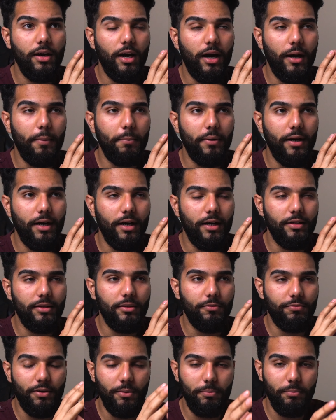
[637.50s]
I bought
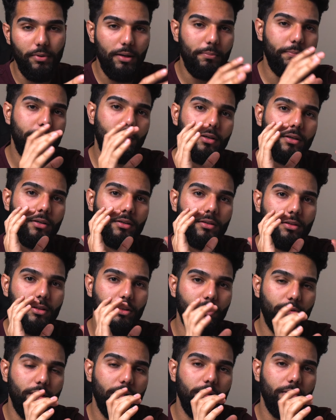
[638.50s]
the front bumper, the
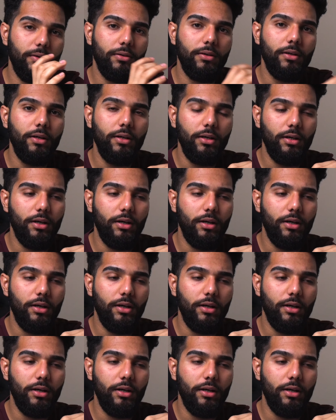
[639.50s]
grille,